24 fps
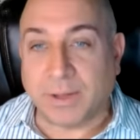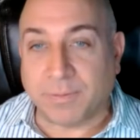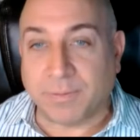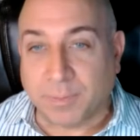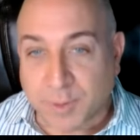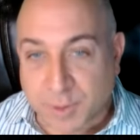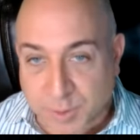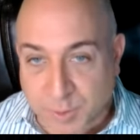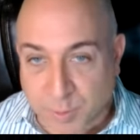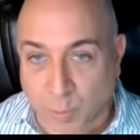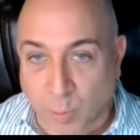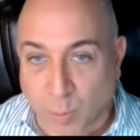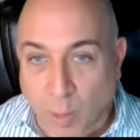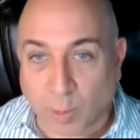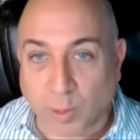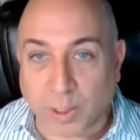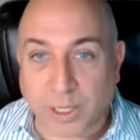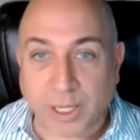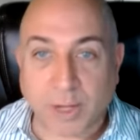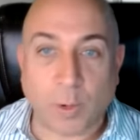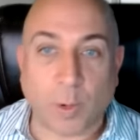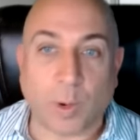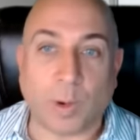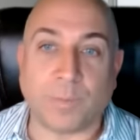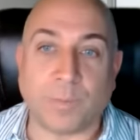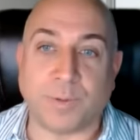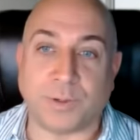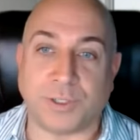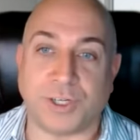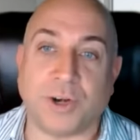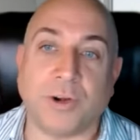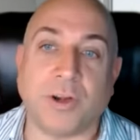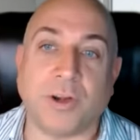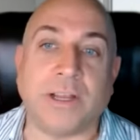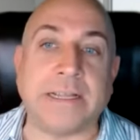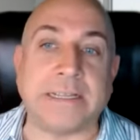But if a sorority or
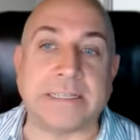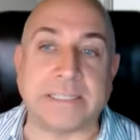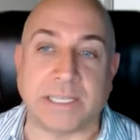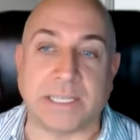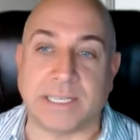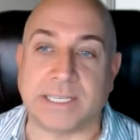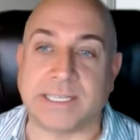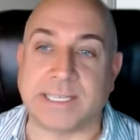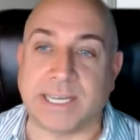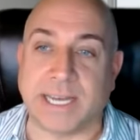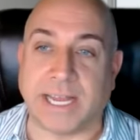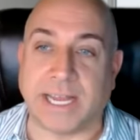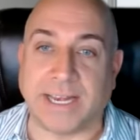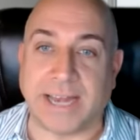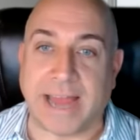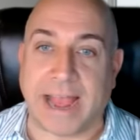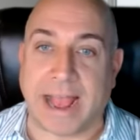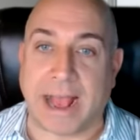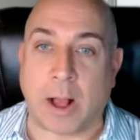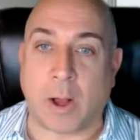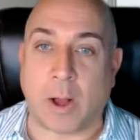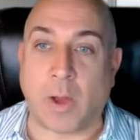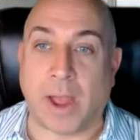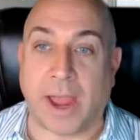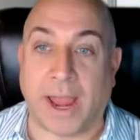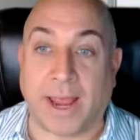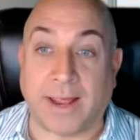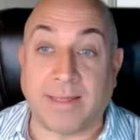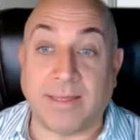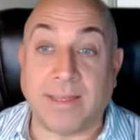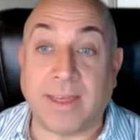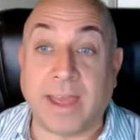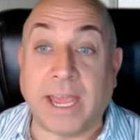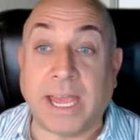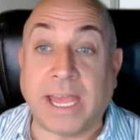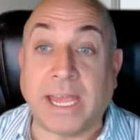a fraternity is listening now
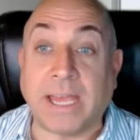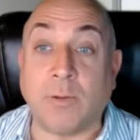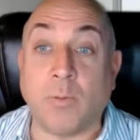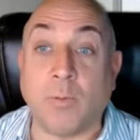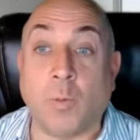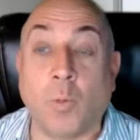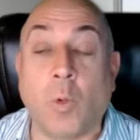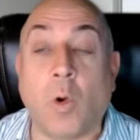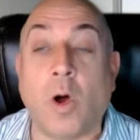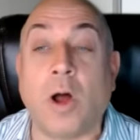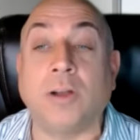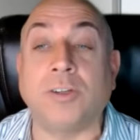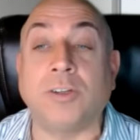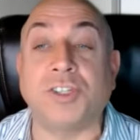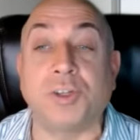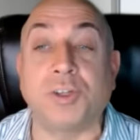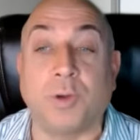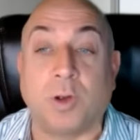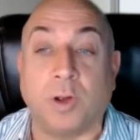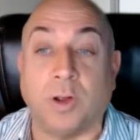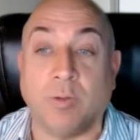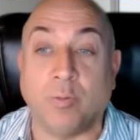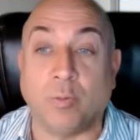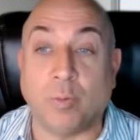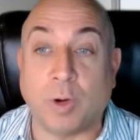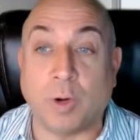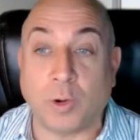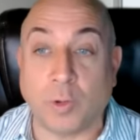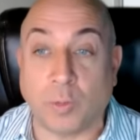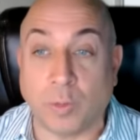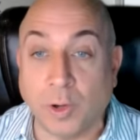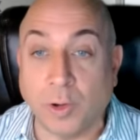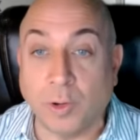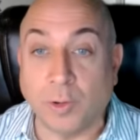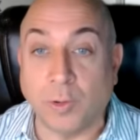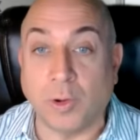and they want to
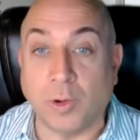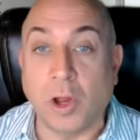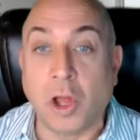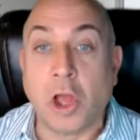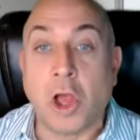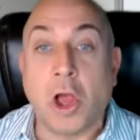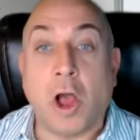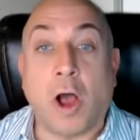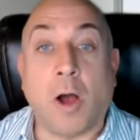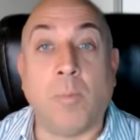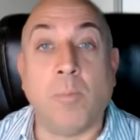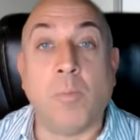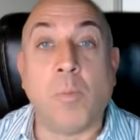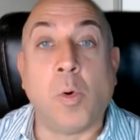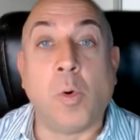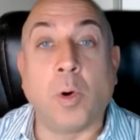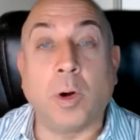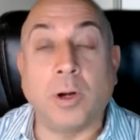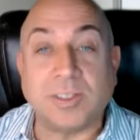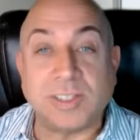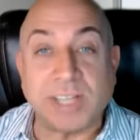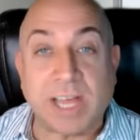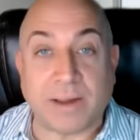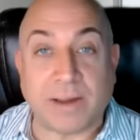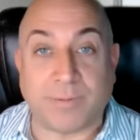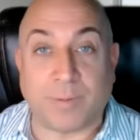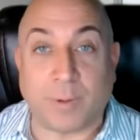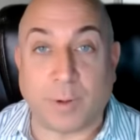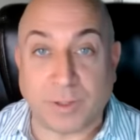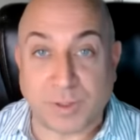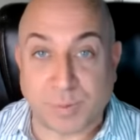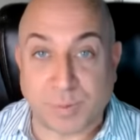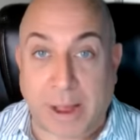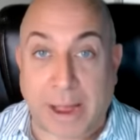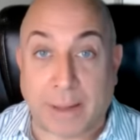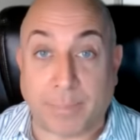recruit a more
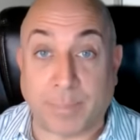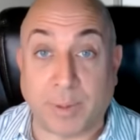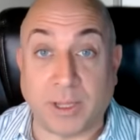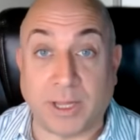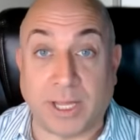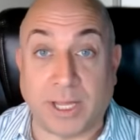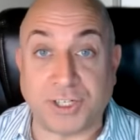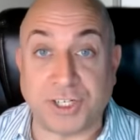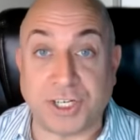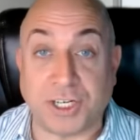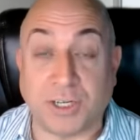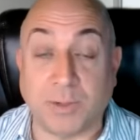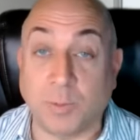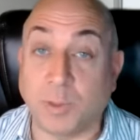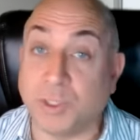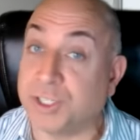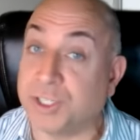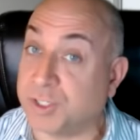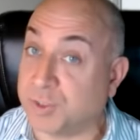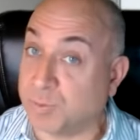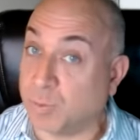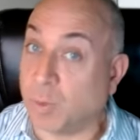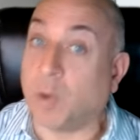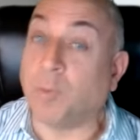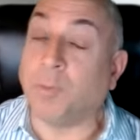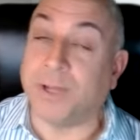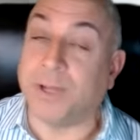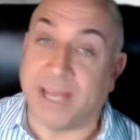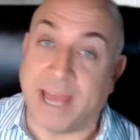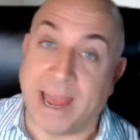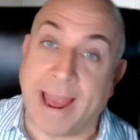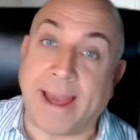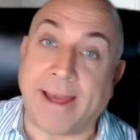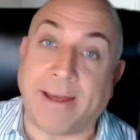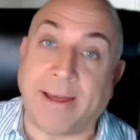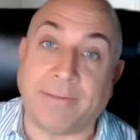diverse population, which is
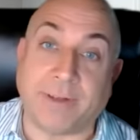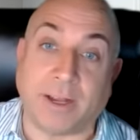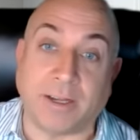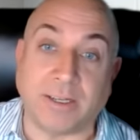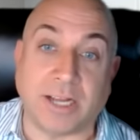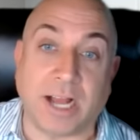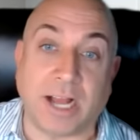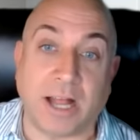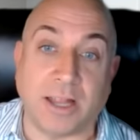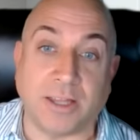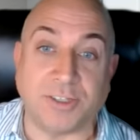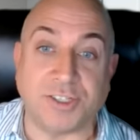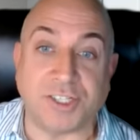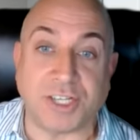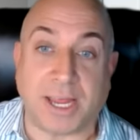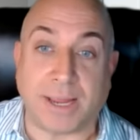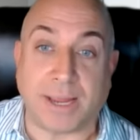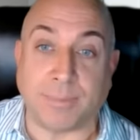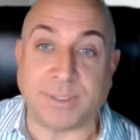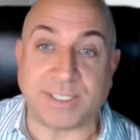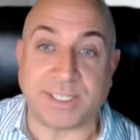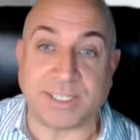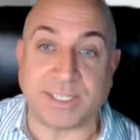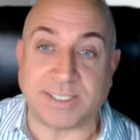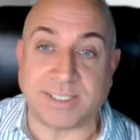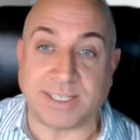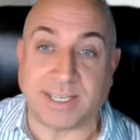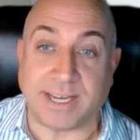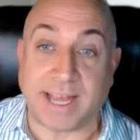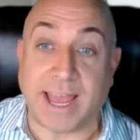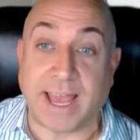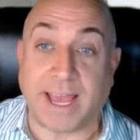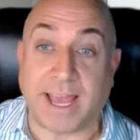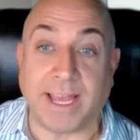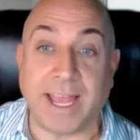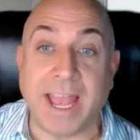what we have on college
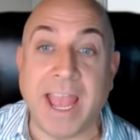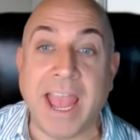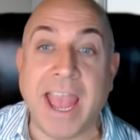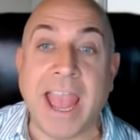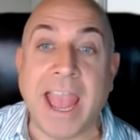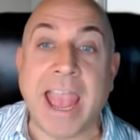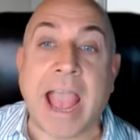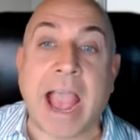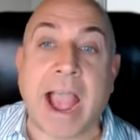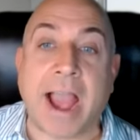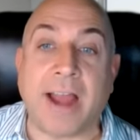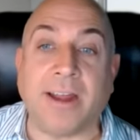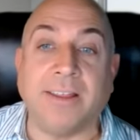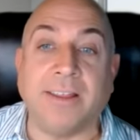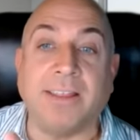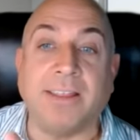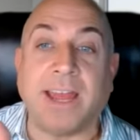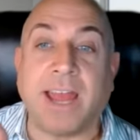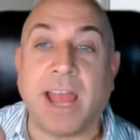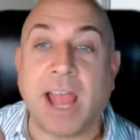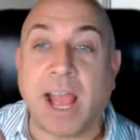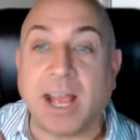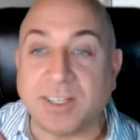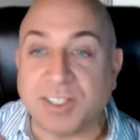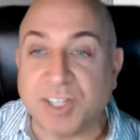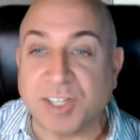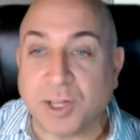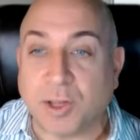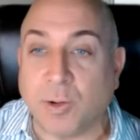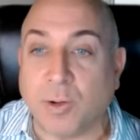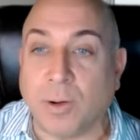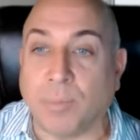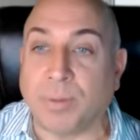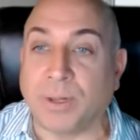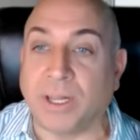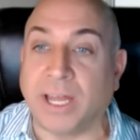campuses today, how do they
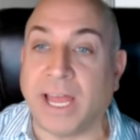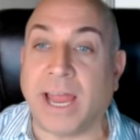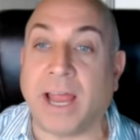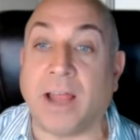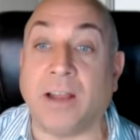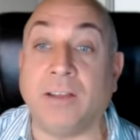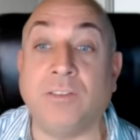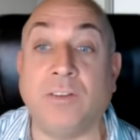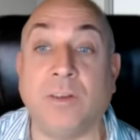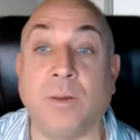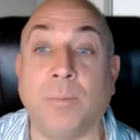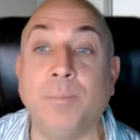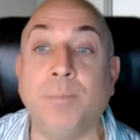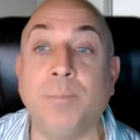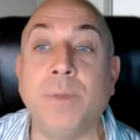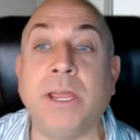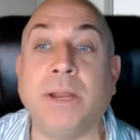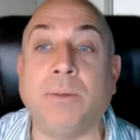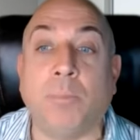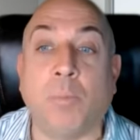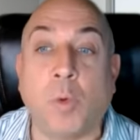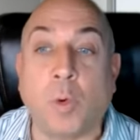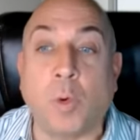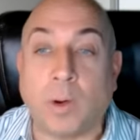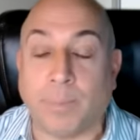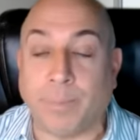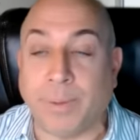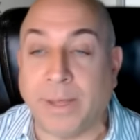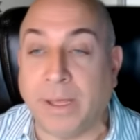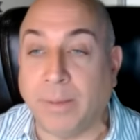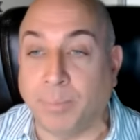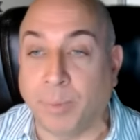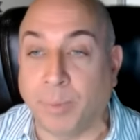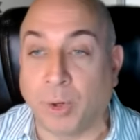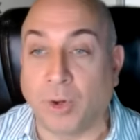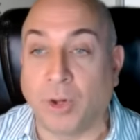execute a plan to meet
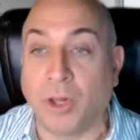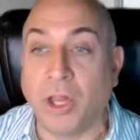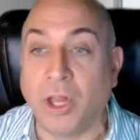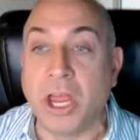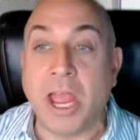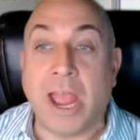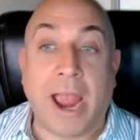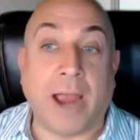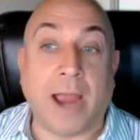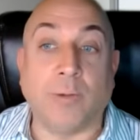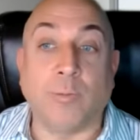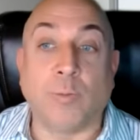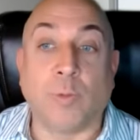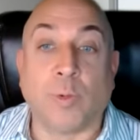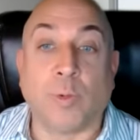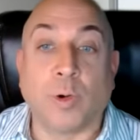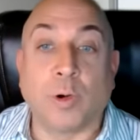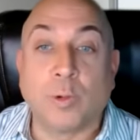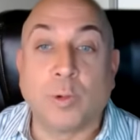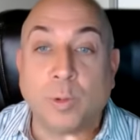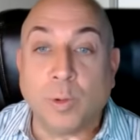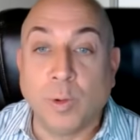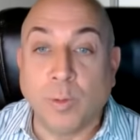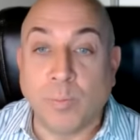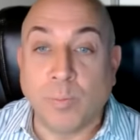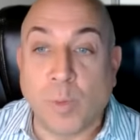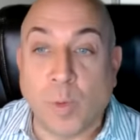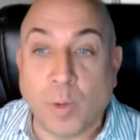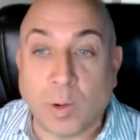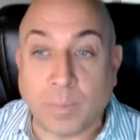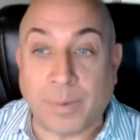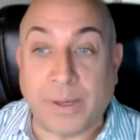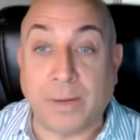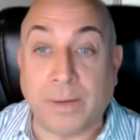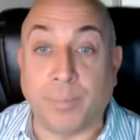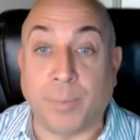more people and recruit
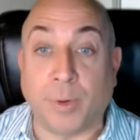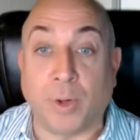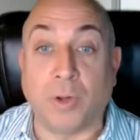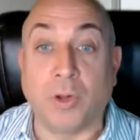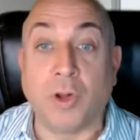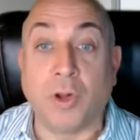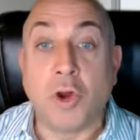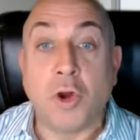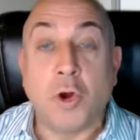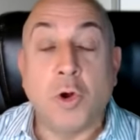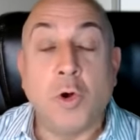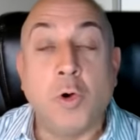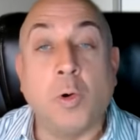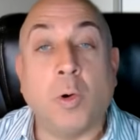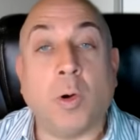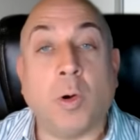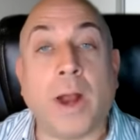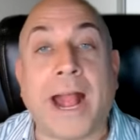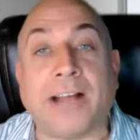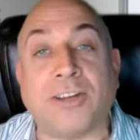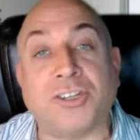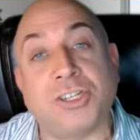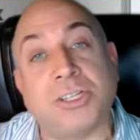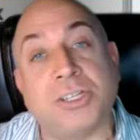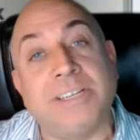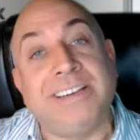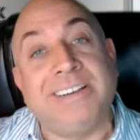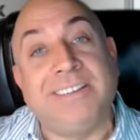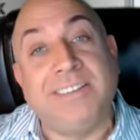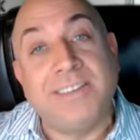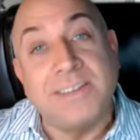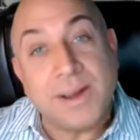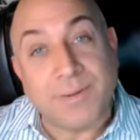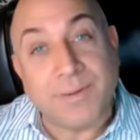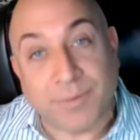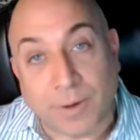more people who are
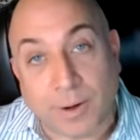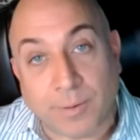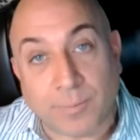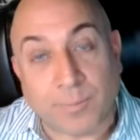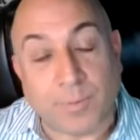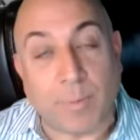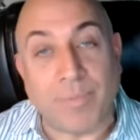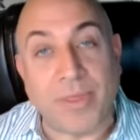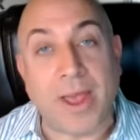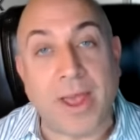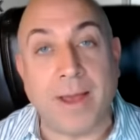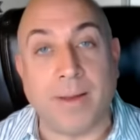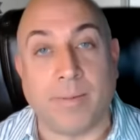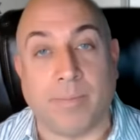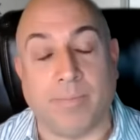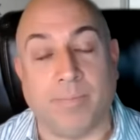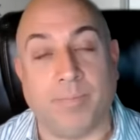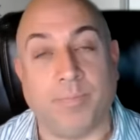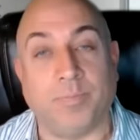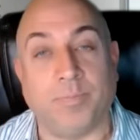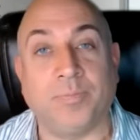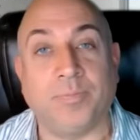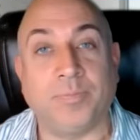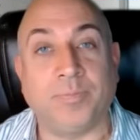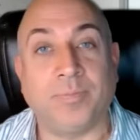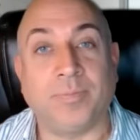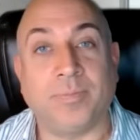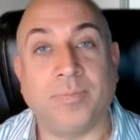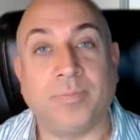actually different from them?